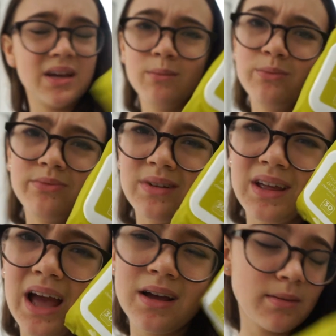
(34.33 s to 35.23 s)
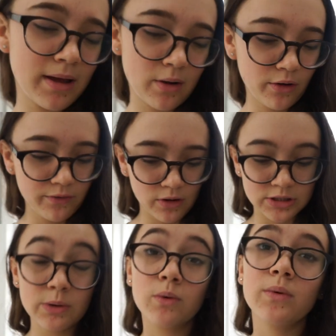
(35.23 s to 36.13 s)
I'm, um, I got them at Whole Foods.
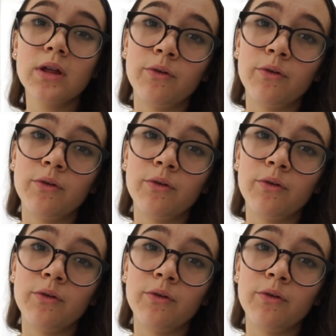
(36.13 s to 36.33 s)
They were really